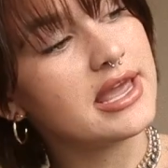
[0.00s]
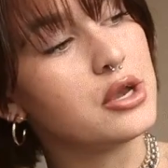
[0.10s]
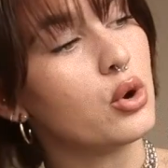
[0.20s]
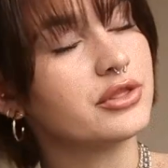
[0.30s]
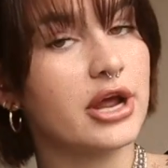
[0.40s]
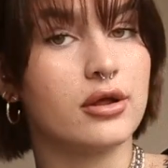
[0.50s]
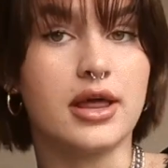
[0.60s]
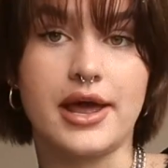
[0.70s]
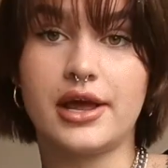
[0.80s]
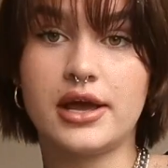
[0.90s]
in North
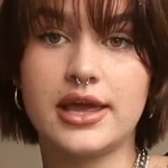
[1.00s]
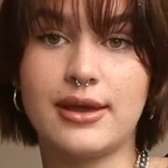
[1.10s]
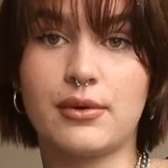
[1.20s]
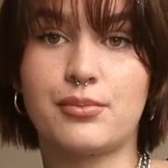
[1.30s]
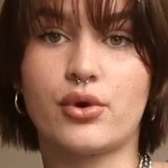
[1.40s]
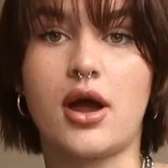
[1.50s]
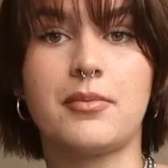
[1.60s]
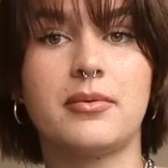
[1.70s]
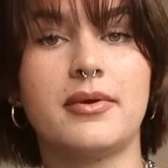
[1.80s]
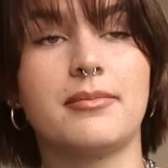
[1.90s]
Carolina, it would
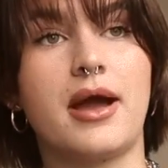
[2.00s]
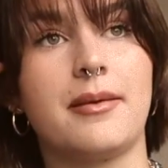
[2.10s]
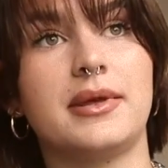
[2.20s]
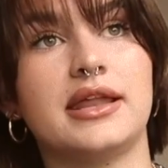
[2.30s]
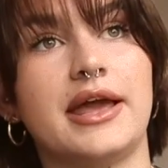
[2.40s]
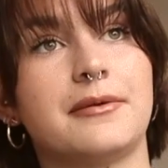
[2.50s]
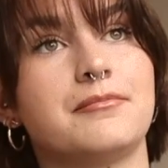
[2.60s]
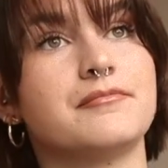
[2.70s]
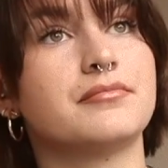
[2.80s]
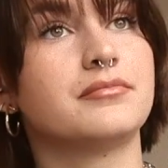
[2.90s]
probably buy me like
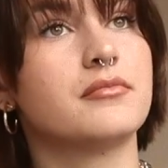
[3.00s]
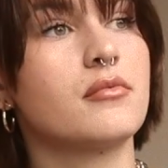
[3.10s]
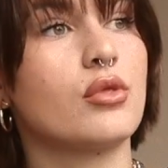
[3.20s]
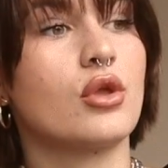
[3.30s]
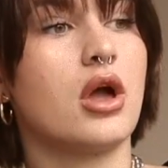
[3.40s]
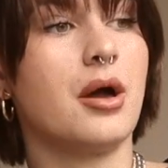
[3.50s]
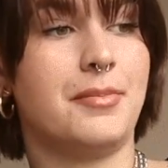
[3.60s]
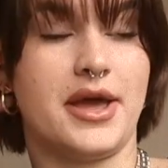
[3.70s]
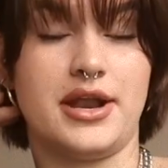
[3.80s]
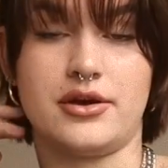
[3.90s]
a
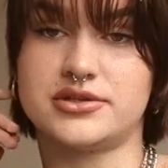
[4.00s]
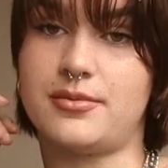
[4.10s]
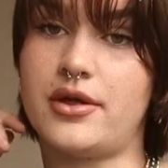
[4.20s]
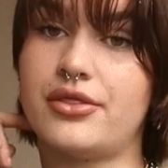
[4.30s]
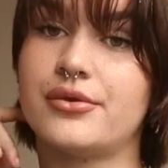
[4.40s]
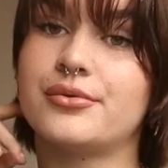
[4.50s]
penthouse a month,